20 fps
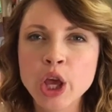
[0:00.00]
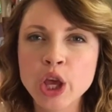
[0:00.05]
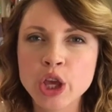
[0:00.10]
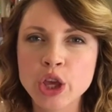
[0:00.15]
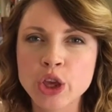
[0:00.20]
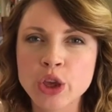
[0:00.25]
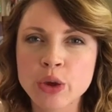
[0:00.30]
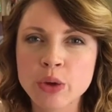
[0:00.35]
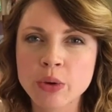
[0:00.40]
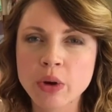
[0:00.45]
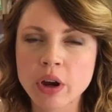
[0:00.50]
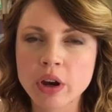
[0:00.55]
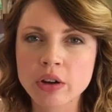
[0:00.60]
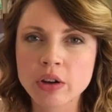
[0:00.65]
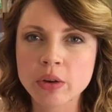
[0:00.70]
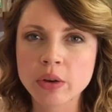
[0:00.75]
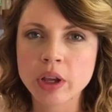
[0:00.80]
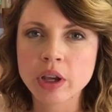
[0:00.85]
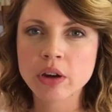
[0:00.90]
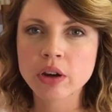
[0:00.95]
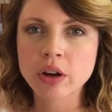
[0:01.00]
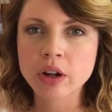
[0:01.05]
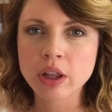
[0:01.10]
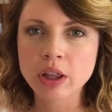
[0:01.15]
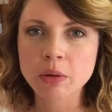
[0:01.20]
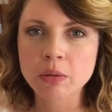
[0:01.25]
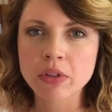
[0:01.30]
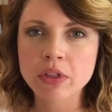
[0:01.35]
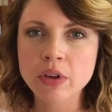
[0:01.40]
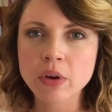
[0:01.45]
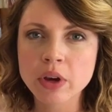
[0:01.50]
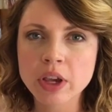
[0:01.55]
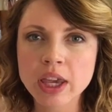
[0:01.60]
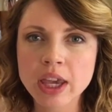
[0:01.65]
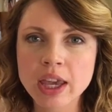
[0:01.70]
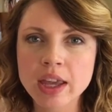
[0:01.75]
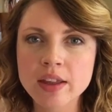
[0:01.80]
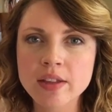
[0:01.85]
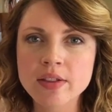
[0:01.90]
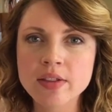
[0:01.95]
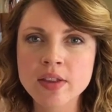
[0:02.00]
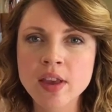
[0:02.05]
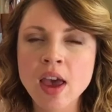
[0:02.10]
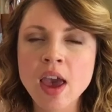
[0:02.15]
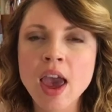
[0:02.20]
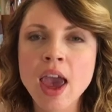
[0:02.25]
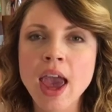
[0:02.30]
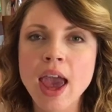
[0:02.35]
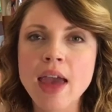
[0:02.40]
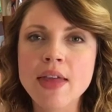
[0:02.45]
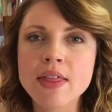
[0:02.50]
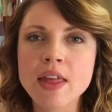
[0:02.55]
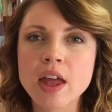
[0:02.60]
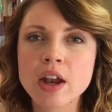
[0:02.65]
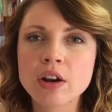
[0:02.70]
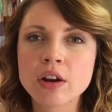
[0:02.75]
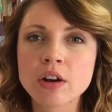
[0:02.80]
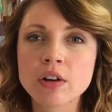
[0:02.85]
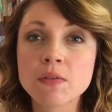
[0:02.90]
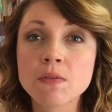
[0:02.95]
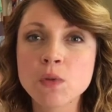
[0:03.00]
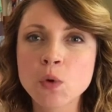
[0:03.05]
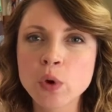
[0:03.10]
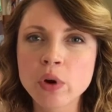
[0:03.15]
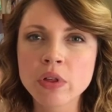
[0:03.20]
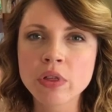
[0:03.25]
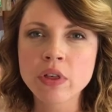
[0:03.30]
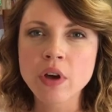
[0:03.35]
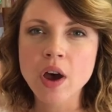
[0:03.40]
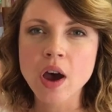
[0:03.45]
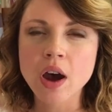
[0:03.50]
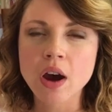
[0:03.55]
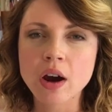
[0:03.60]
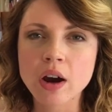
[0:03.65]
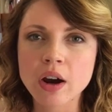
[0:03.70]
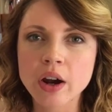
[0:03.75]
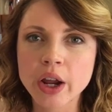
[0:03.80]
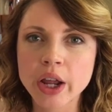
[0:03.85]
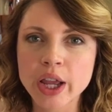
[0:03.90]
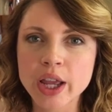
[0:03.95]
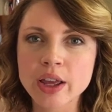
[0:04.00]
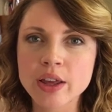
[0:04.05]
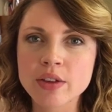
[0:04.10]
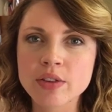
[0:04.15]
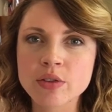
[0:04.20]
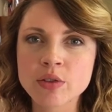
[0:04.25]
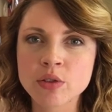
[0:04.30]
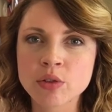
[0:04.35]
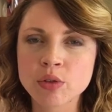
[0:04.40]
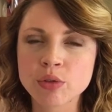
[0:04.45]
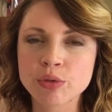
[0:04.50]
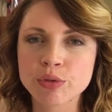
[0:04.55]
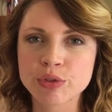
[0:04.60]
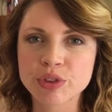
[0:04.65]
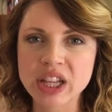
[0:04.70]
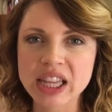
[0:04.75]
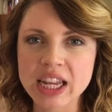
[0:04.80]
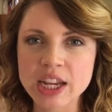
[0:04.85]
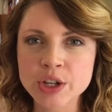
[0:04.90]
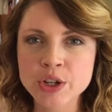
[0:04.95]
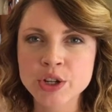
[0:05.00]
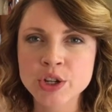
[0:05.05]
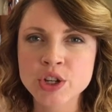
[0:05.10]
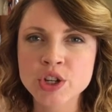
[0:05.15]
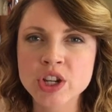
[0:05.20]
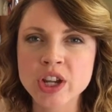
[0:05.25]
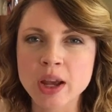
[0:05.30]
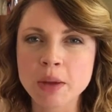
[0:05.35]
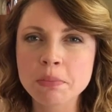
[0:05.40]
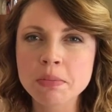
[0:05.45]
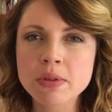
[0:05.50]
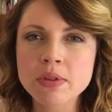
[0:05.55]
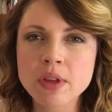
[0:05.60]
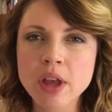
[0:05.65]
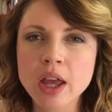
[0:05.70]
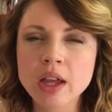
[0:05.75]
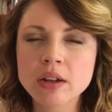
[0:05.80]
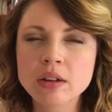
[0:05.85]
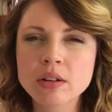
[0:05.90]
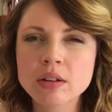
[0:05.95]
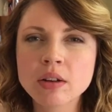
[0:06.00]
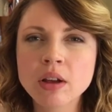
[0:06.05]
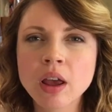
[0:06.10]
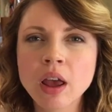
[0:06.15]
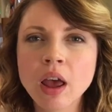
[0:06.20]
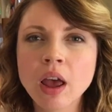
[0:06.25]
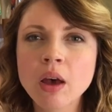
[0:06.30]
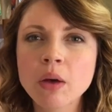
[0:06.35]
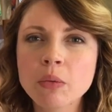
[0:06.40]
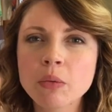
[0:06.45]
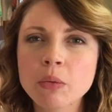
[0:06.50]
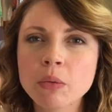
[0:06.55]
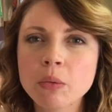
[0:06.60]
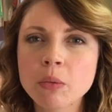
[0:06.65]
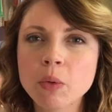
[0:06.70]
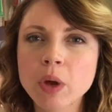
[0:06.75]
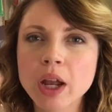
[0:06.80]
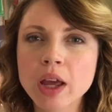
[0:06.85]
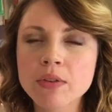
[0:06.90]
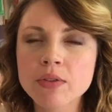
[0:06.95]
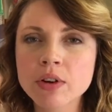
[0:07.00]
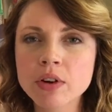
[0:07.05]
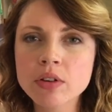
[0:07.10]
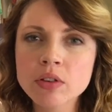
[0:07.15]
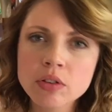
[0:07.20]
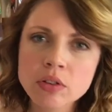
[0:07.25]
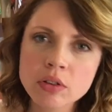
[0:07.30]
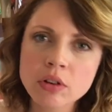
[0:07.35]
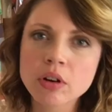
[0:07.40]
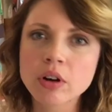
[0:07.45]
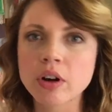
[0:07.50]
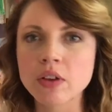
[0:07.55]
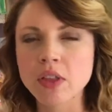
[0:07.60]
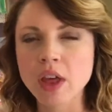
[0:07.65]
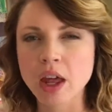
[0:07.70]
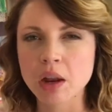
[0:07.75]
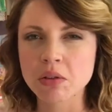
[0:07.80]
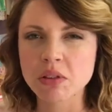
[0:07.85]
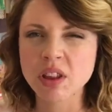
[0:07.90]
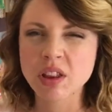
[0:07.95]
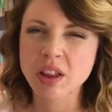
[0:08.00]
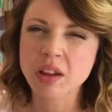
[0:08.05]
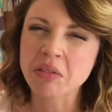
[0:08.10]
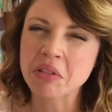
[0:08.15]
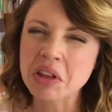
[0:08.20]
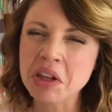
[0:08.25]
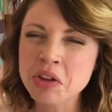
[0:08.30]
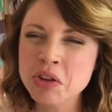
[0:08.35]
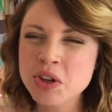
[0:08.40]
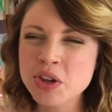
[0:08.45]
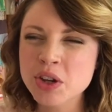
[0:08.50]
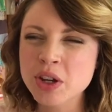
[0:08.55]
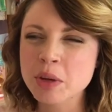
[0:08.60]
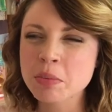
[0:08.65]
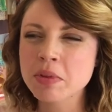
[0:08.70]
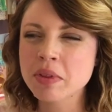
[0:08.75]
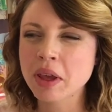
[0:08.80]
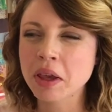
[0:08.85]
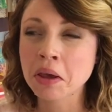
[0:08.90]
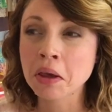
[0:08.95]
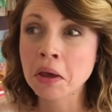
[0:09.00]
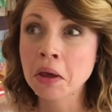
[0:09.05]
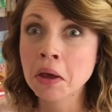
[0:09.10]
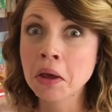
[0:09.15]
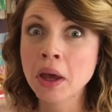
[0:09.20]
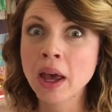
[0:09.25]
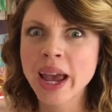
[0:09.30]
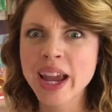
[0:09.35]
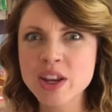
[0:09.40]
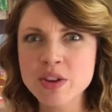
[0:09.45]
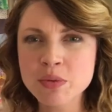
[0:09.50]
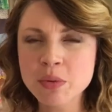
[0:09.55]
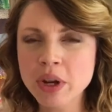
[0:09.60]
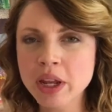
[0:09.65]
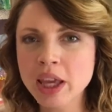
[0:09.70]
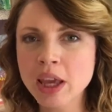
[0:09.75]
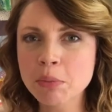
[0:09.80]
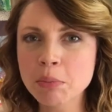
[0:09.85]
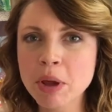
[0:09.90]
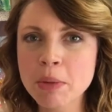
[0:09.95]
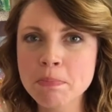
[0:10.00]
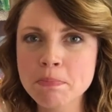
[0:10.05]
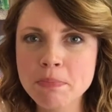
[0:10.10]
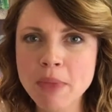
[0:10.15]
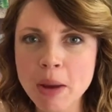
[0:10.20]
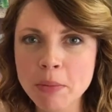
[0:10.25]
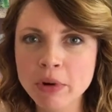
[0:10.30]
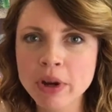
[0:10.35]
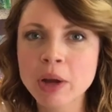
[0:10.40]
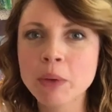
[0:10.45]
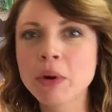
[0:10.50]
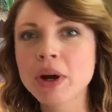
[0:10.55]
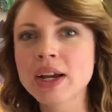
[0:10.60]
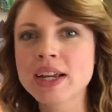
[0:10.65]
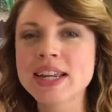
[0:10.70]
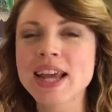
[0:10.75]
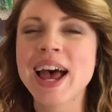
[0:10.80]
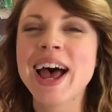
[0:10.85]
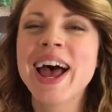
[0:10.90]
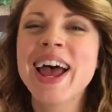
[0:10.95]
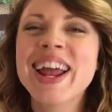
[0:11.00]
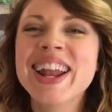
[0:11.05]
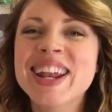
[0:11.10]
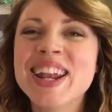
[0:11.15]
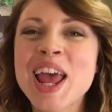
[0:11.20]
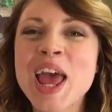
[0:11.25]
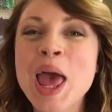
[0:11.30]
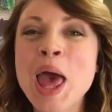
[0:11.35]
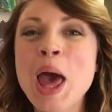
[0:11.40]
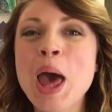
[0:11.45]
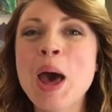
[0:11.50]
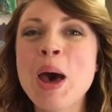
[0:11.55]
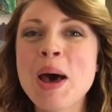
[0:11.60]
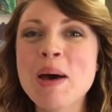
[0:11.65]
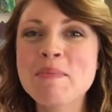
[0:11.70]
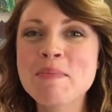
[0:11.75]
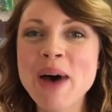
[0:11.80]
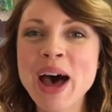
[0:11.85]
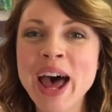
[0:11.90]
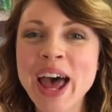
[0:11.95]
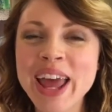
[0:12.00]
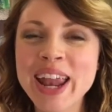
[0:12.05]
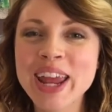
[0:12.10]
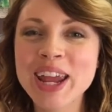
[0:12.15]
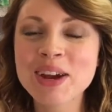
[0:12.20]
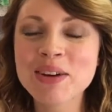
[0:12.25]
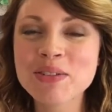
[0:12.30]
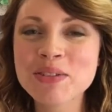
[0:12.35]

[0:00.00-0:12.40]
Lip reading: you are doing currently with your kids. And then her 4th R is relationships. And when I first heard that, I was calling it relationships, like, I just want to get my memory work done. But it